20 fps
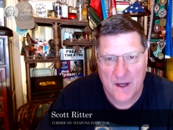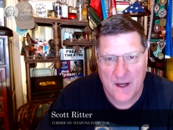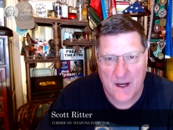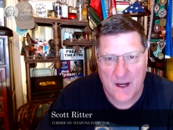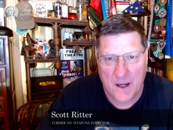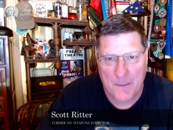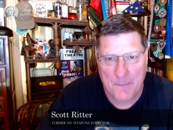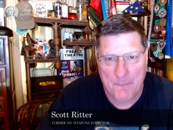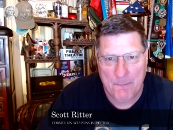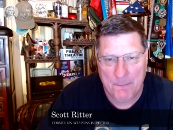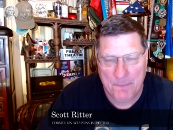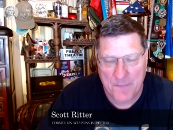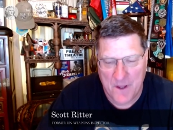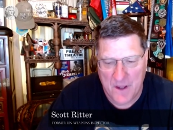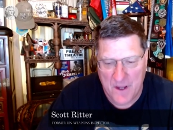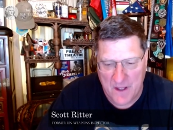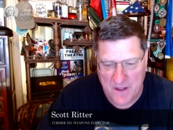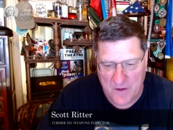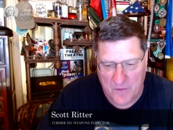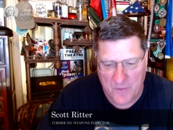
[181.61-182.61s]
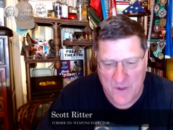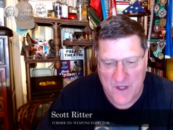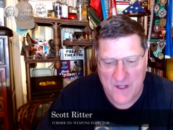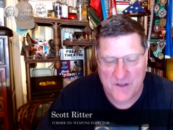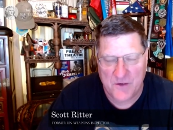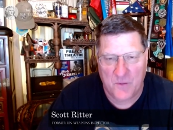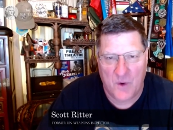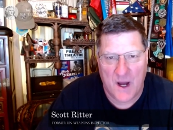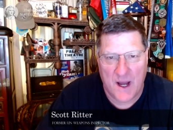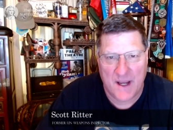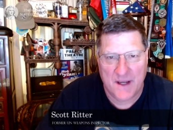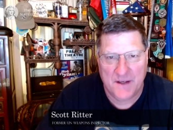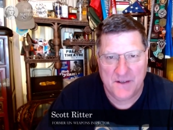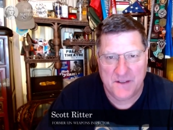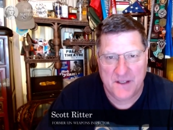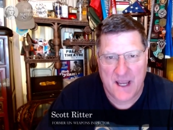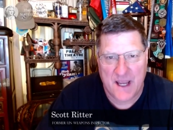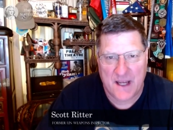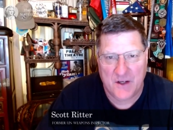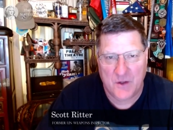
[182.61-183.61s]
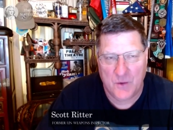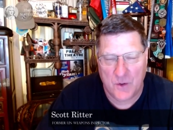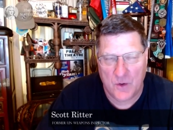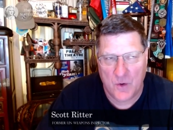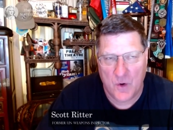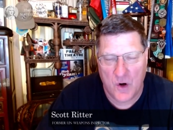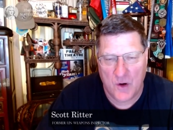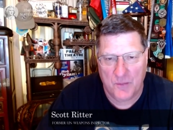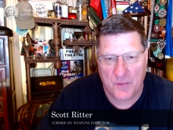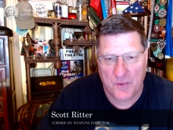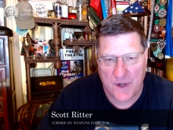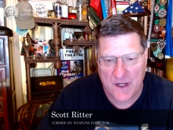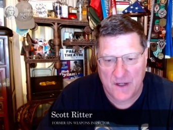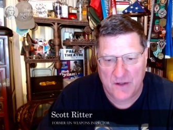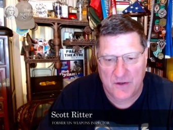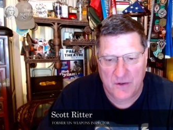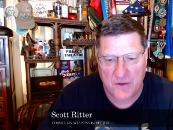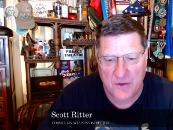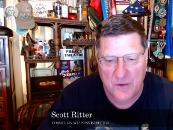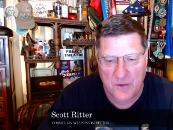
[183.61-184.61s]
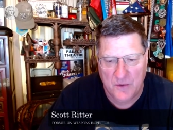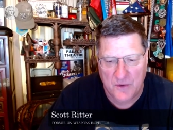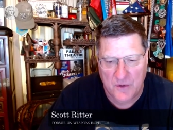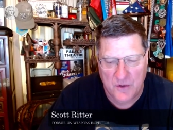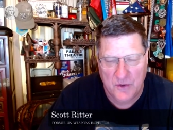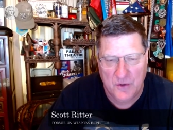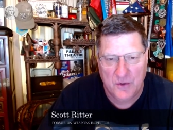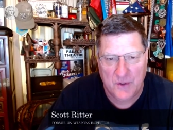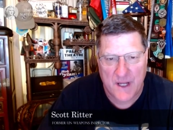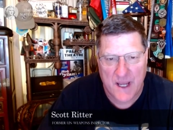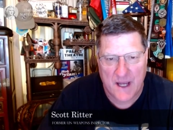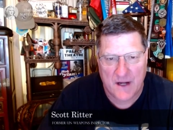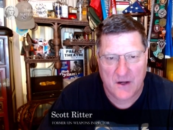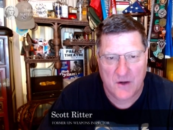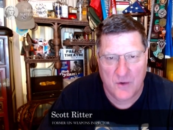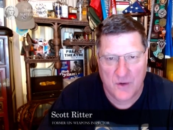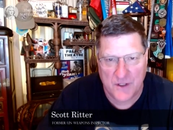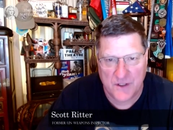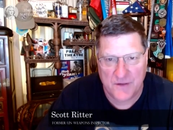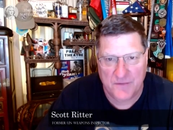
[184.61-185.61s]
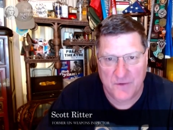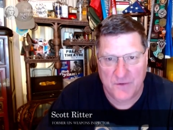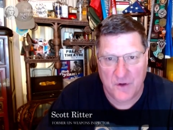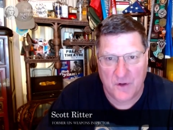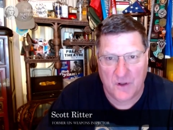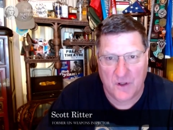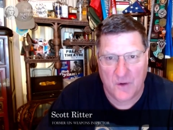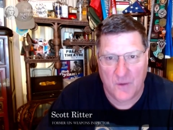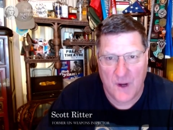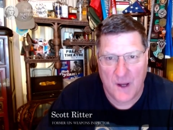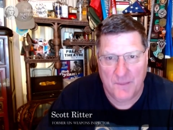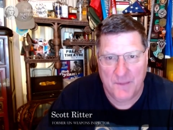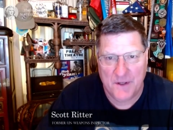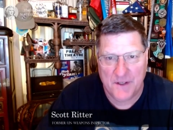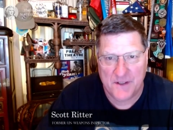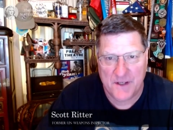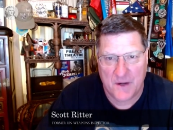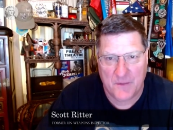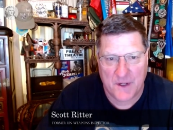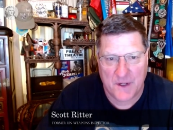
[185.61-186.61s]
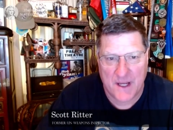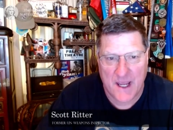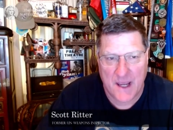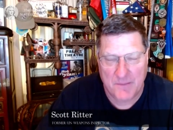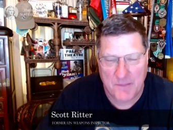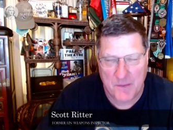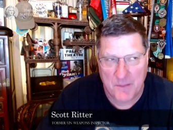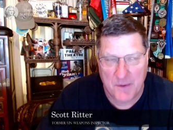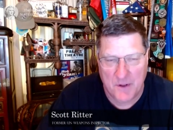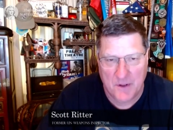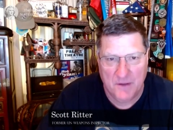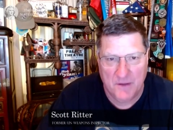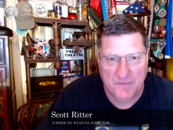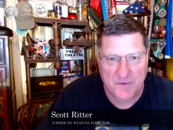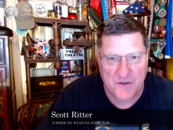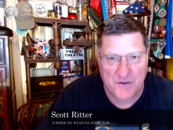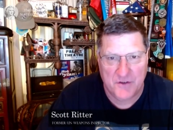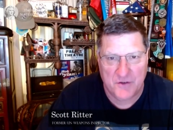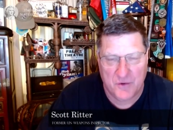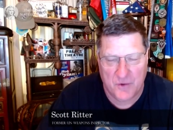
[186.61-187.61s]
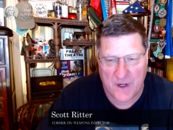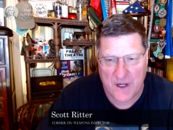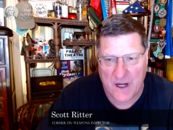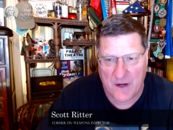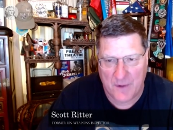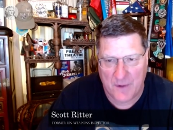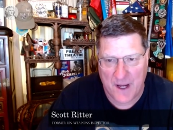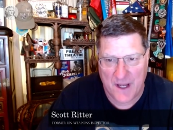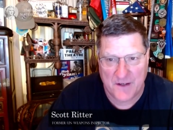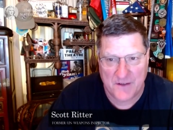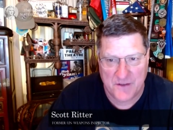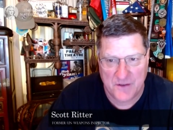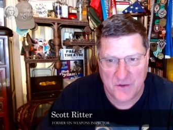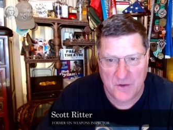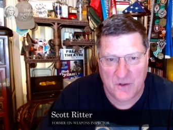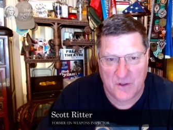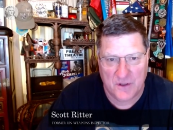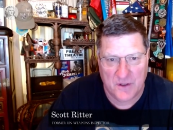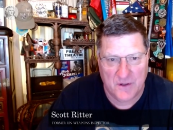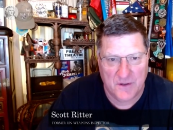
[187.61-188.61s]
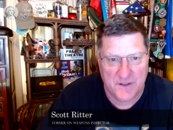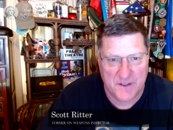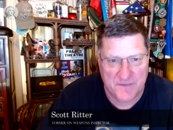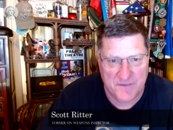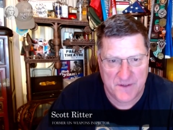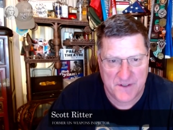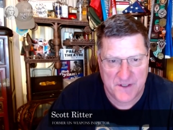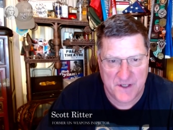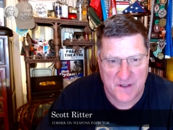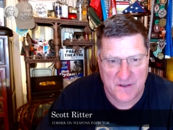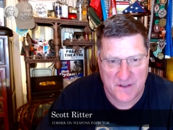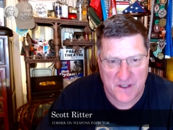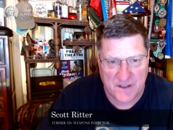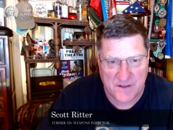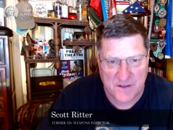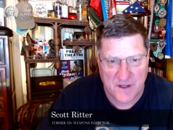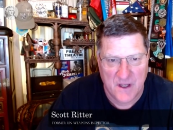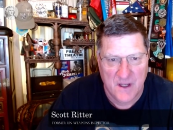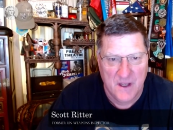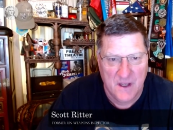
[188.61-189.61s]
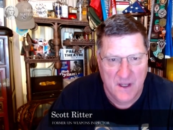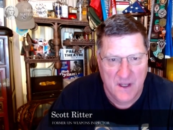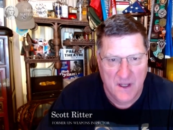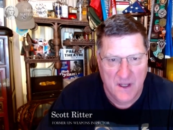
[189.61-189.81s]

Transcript: Um, and the reason why is he had to incorporate two new categories of nuclear weapons that were capable of destroying Iran's nuclear facilities.